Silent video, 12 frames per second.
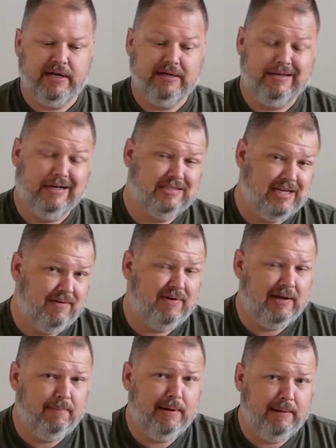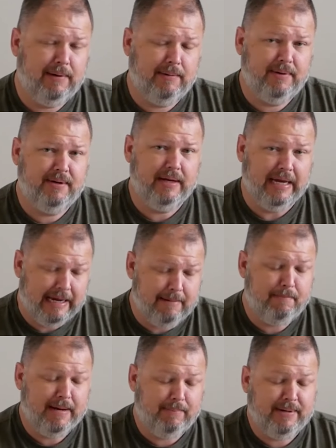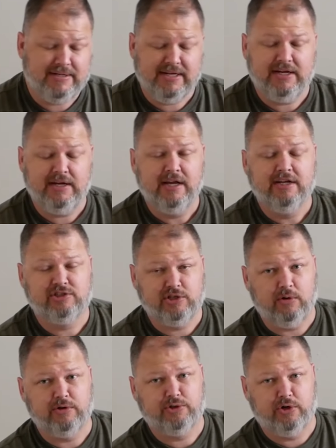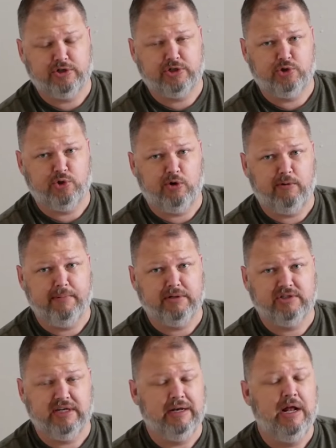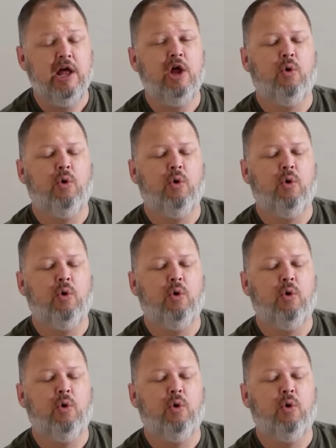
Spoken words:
It does have an MPPT solar charge controller built in,